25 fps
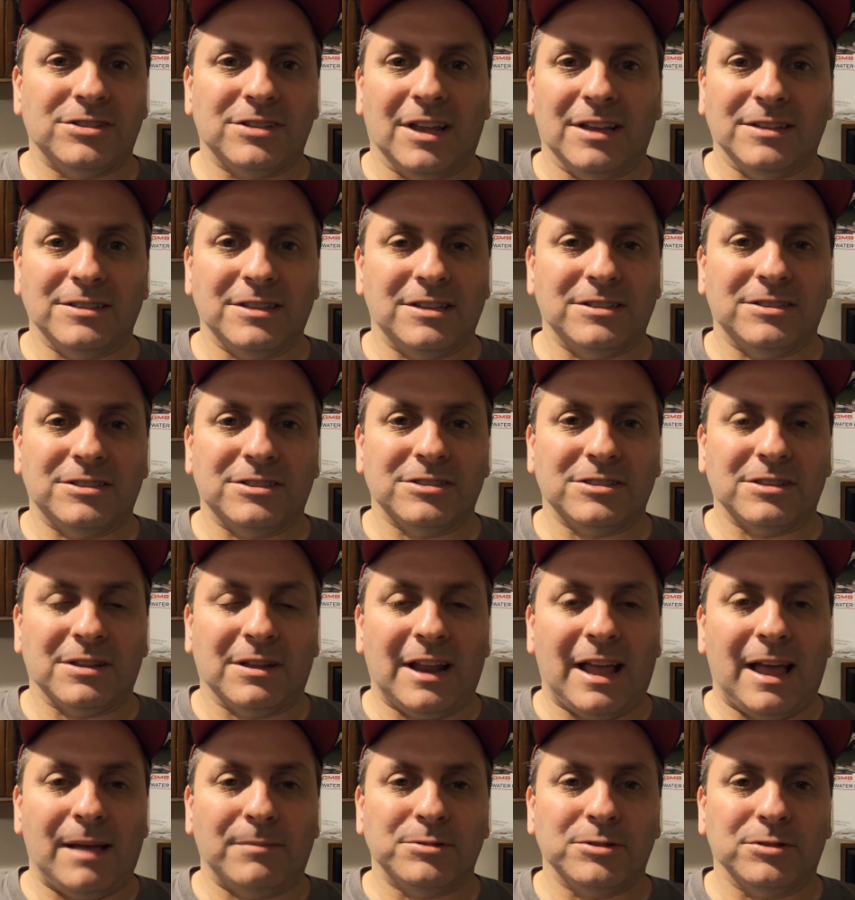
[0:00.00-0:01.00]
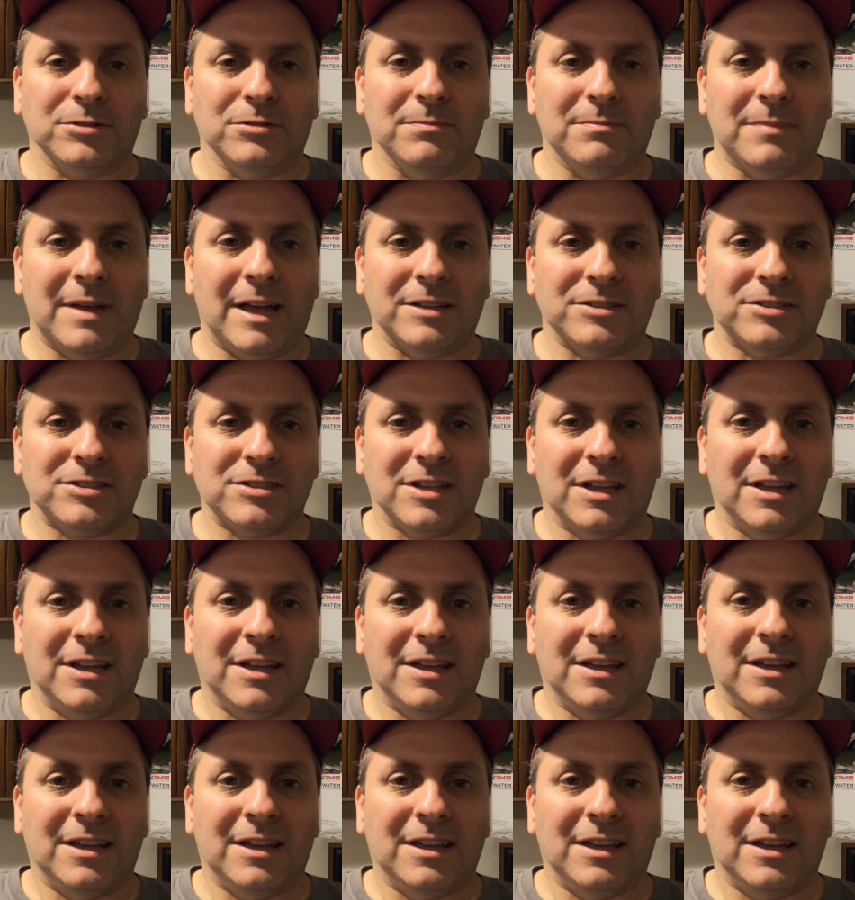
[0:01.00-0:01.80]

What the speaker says: It's just an absolute mess.